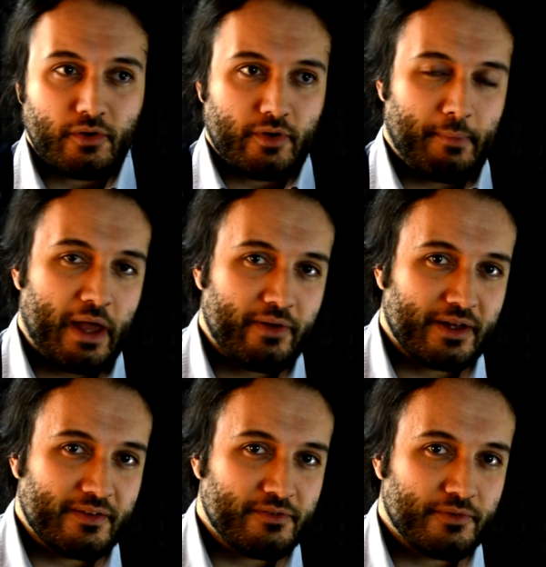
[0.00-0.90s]
or
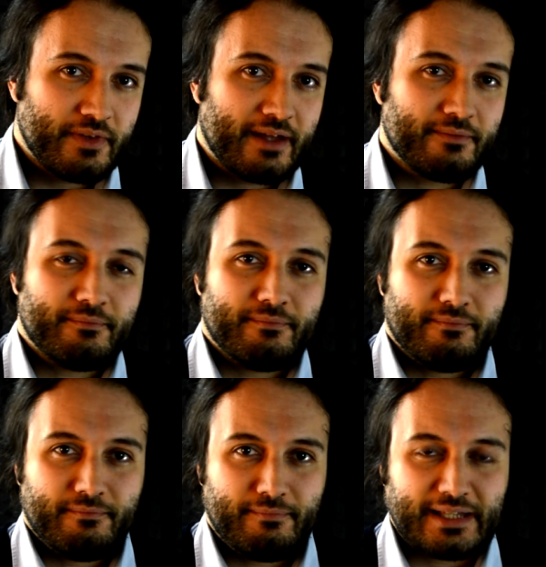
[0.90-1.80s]
Americans for that
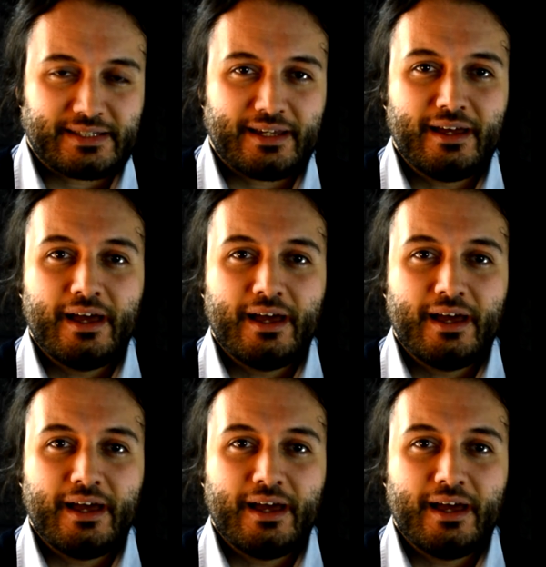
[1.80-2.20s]
matter,